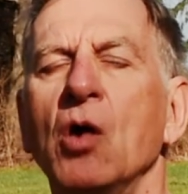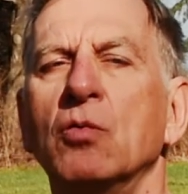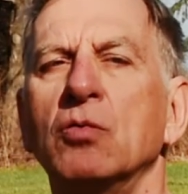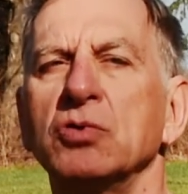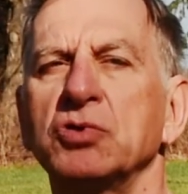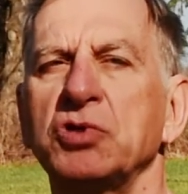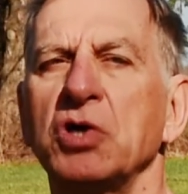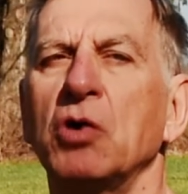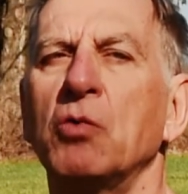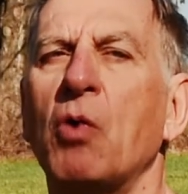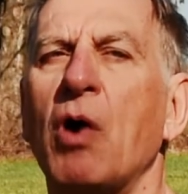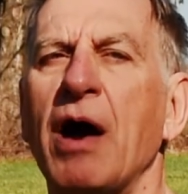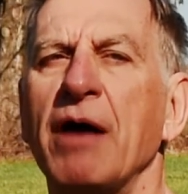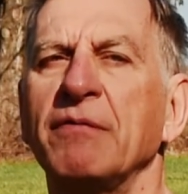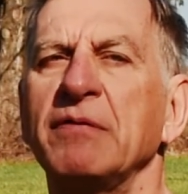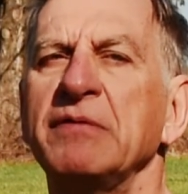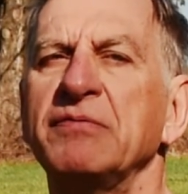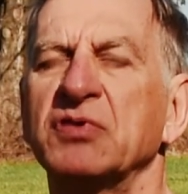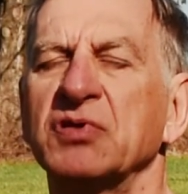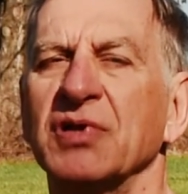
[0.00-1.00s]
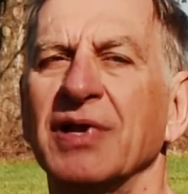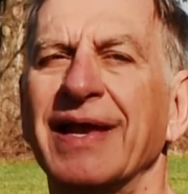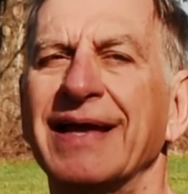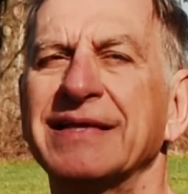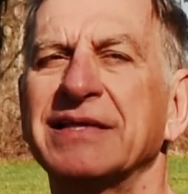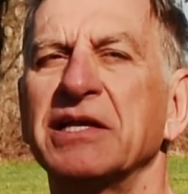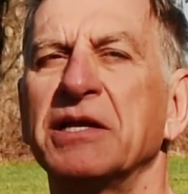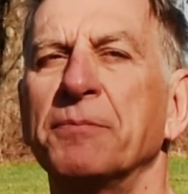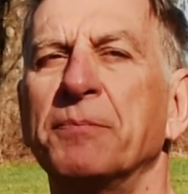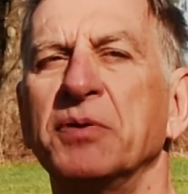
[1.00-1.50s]
We'll show why we've
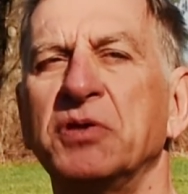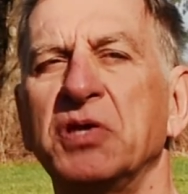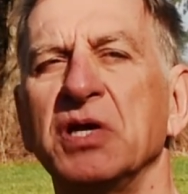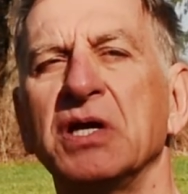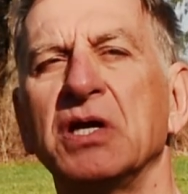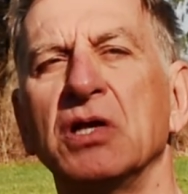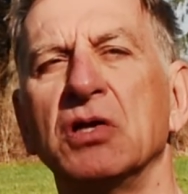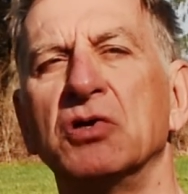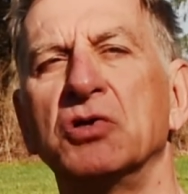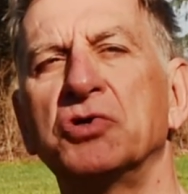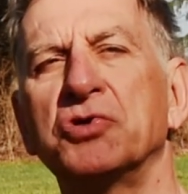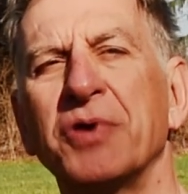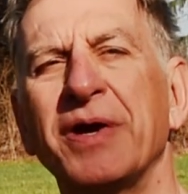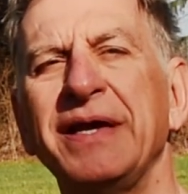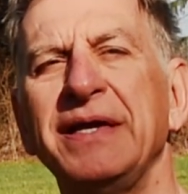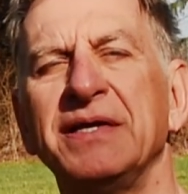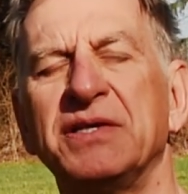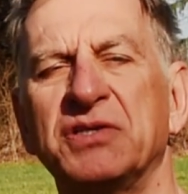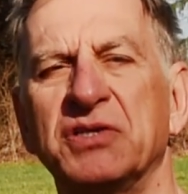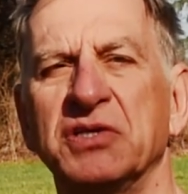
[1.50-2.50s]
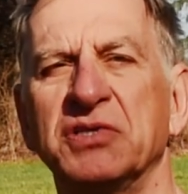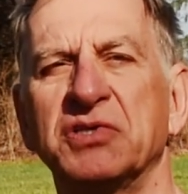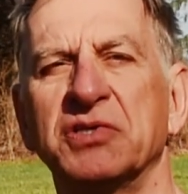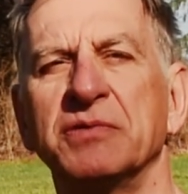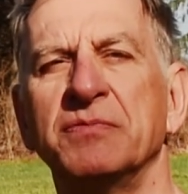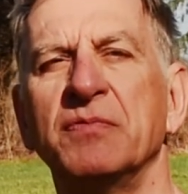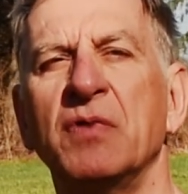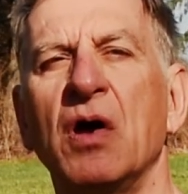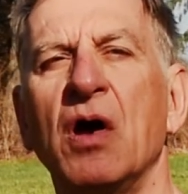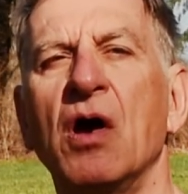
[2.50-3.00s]
selected a particular training
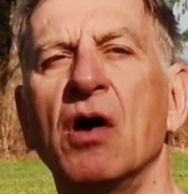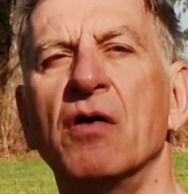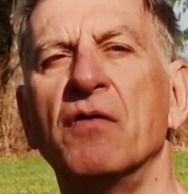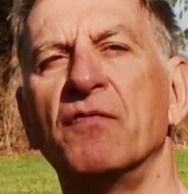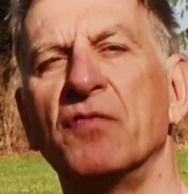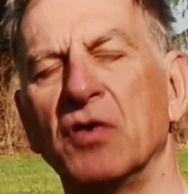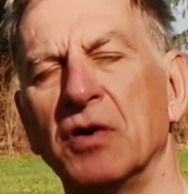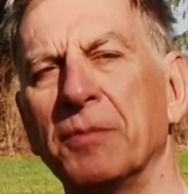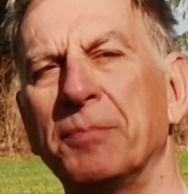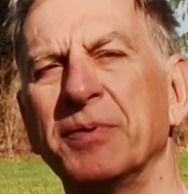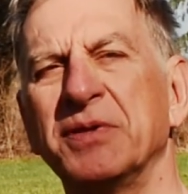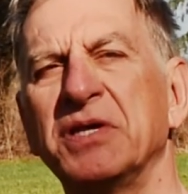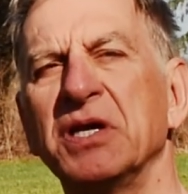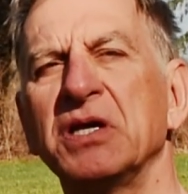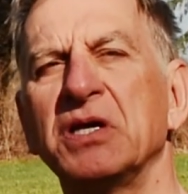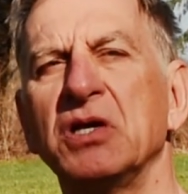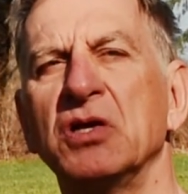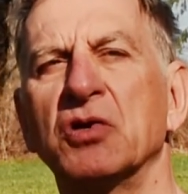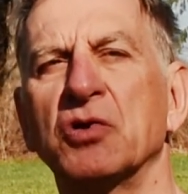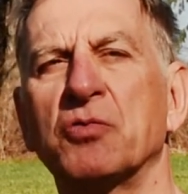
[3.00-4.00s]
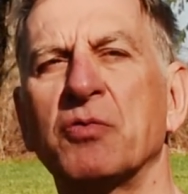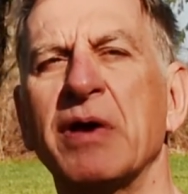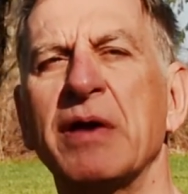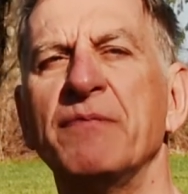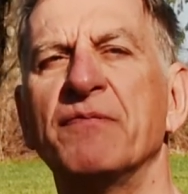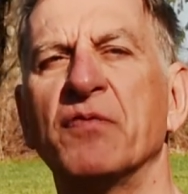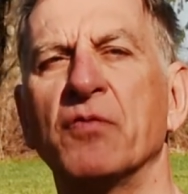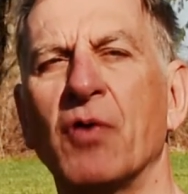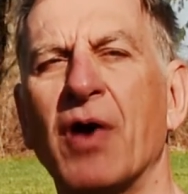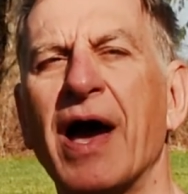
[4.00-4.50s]
system for a particular grape
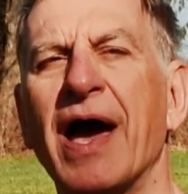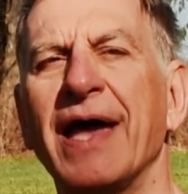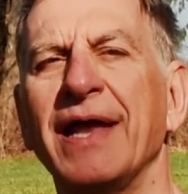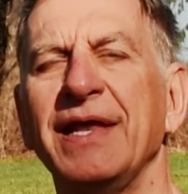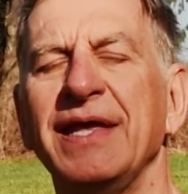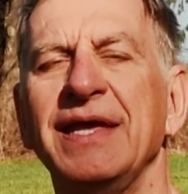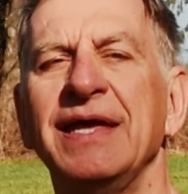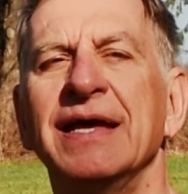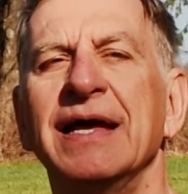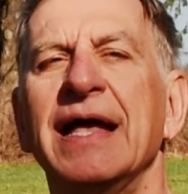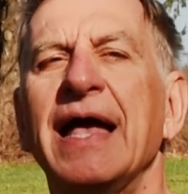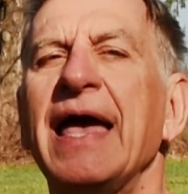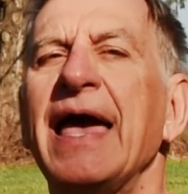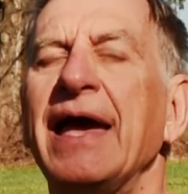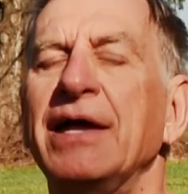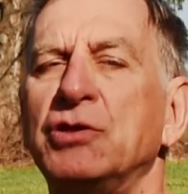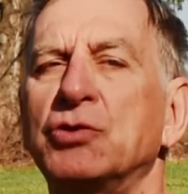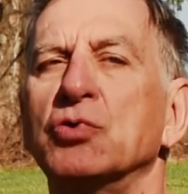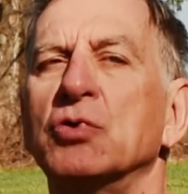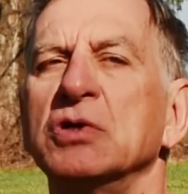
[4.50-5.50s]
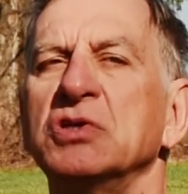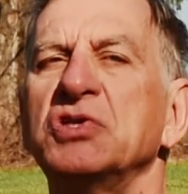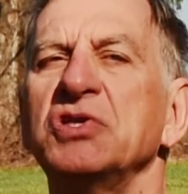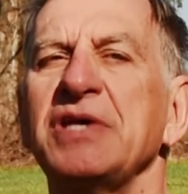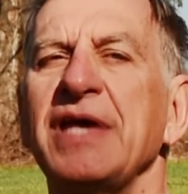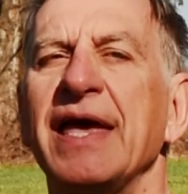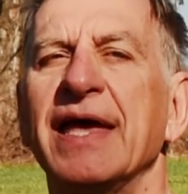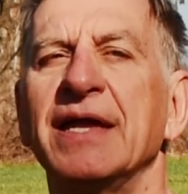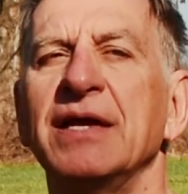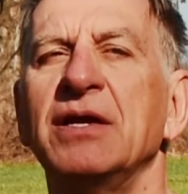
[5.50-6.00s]
variety, and towards
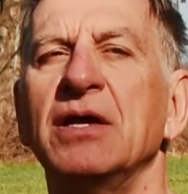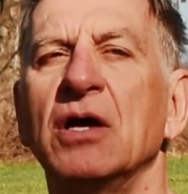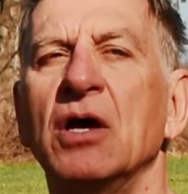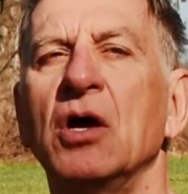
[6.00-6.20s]
the end,